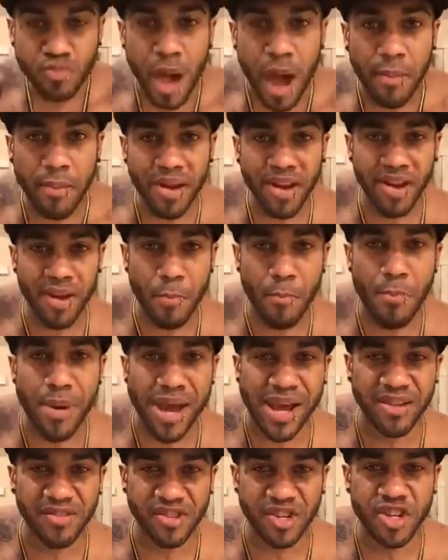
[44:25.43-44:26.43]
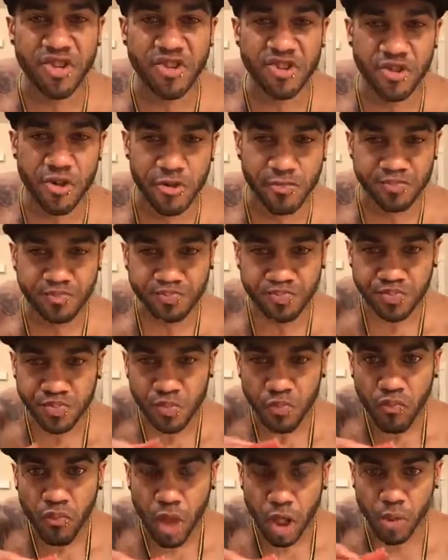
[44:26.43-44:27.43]
I'm gonna get a Bane t-shirt.
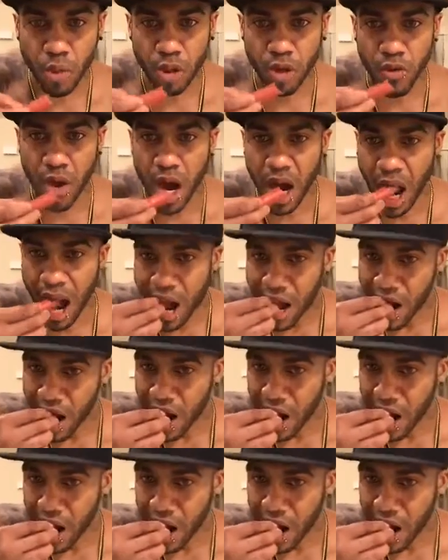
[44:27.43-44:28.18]
So we're gonna rock.